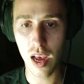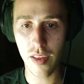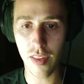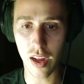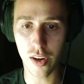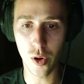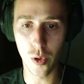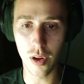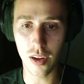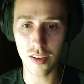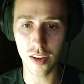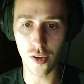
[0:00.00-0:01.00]
They told
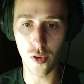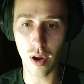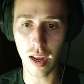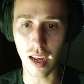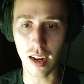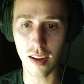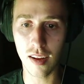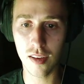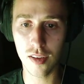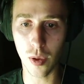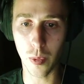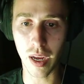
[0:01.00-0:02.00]
us to drink it
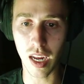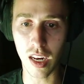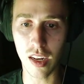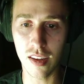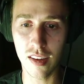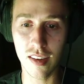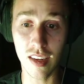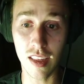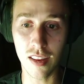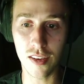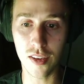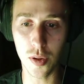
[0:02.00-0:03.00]
so we could see
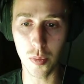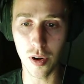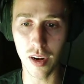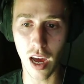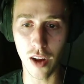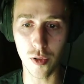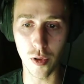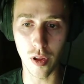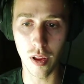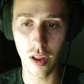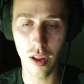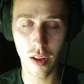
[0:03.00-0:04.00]
the supernatural.
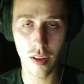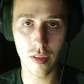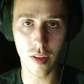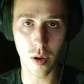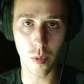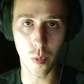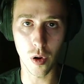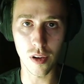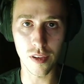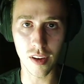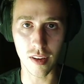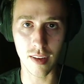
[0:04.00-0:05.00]
Their
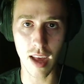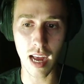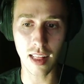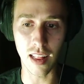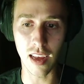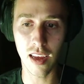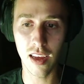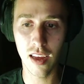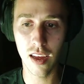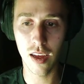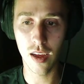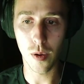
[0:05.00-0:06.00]
words exactly.
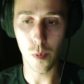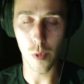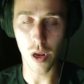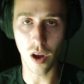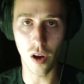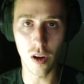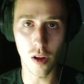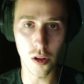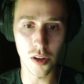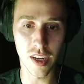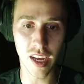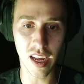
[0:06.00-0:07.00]
We all
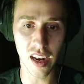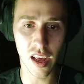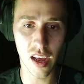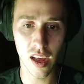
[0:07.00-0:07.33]
did.